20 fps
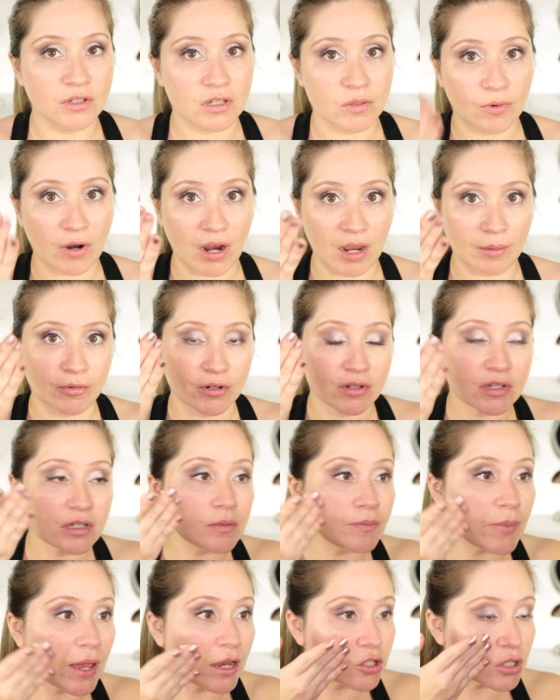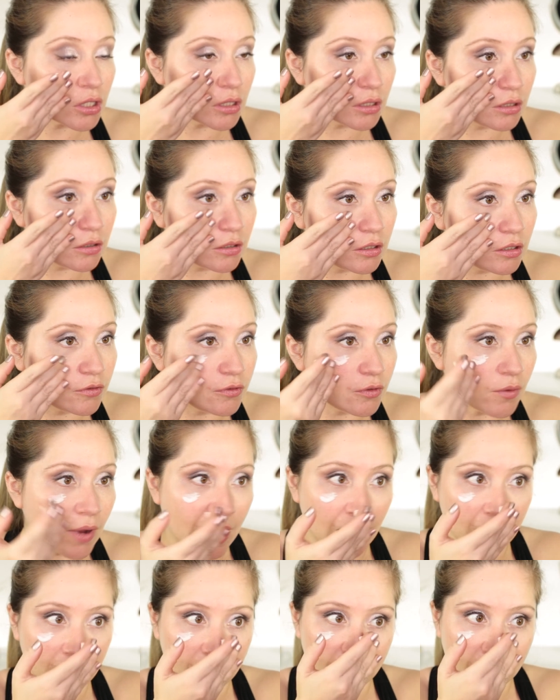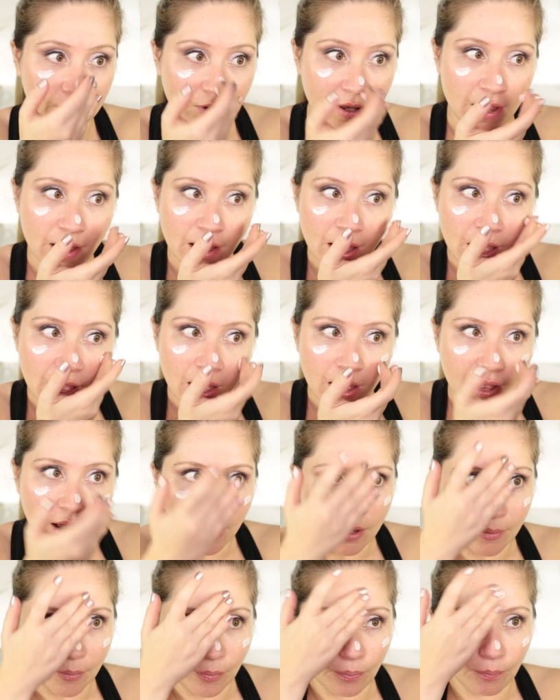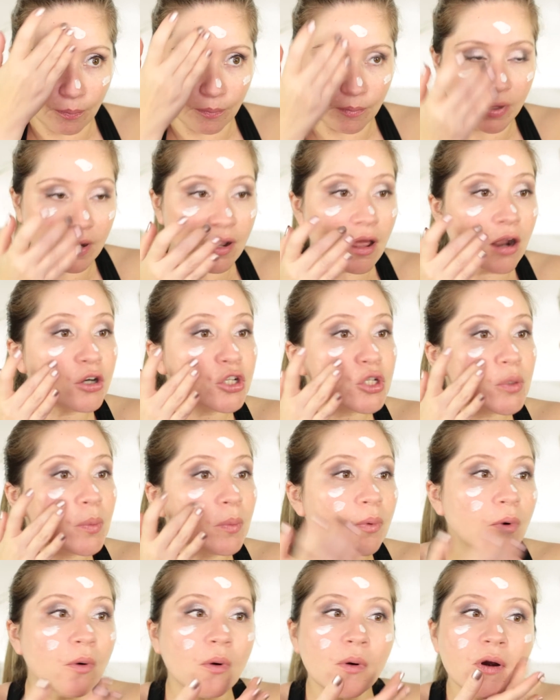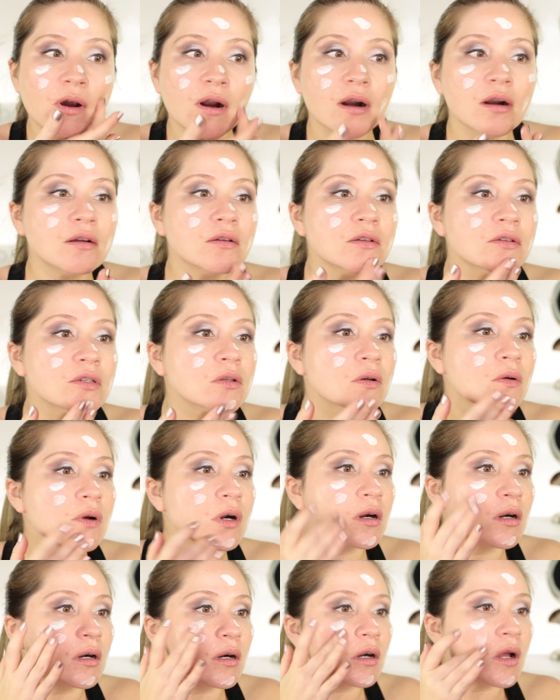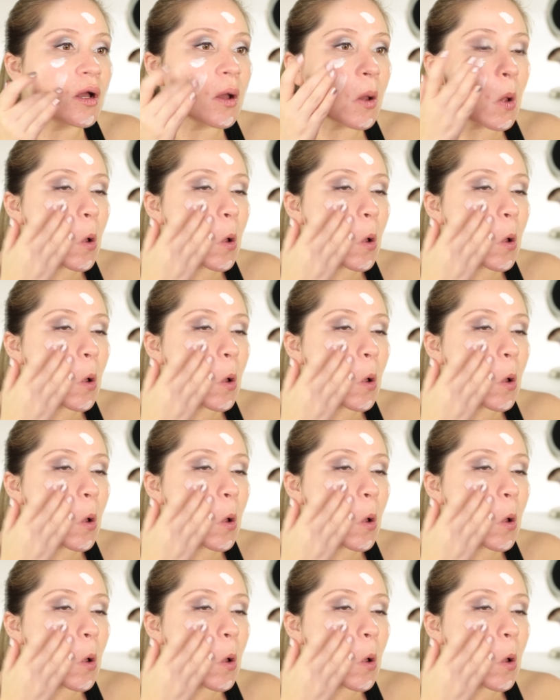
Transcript: this primer, especially if you have large pores or